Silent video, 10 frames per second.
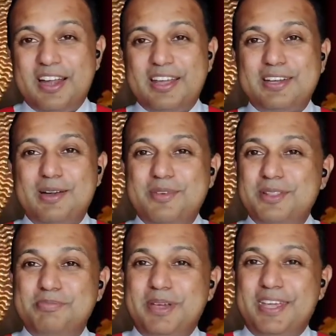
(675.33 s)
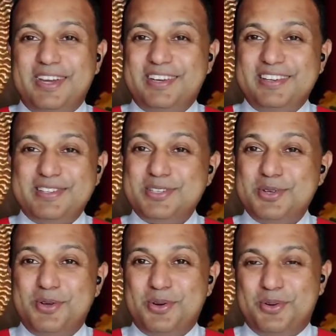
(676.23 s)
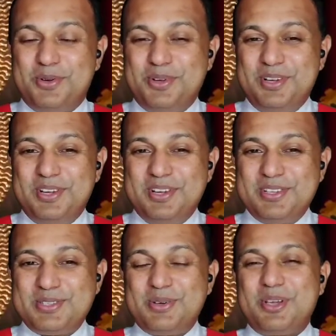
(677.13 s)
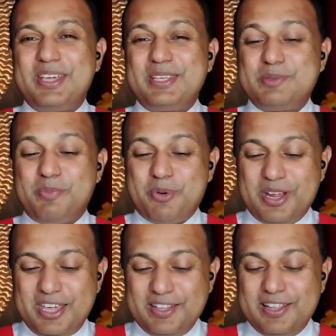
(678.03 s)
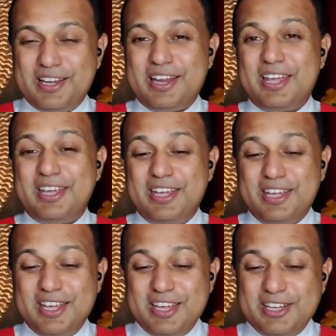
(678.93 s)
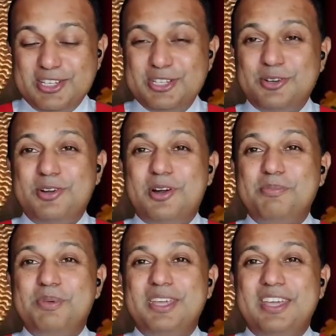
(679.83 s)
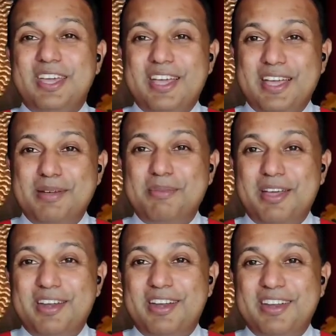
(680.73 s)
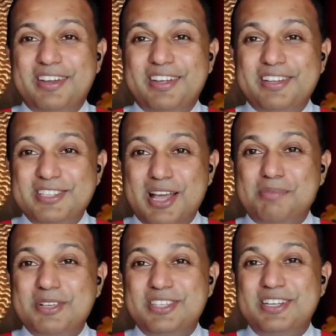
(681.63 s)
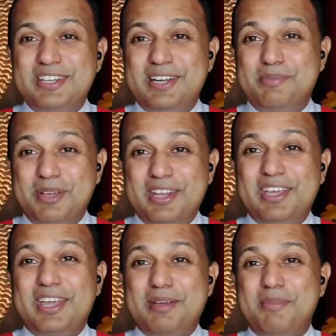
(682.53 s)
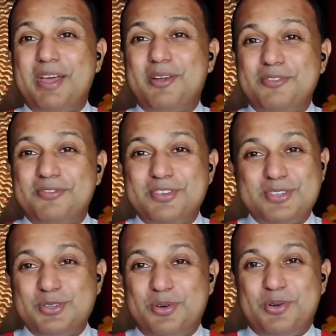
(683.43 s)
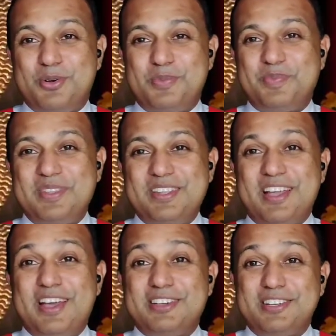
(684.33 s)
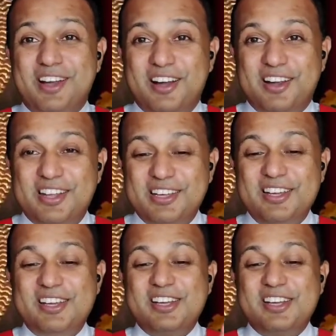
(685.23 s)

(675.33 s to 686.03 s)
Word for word: connected with pain, sorrow. So he is praying that I should not be a man, Jabez indeed, meaning a man of sorrow. And God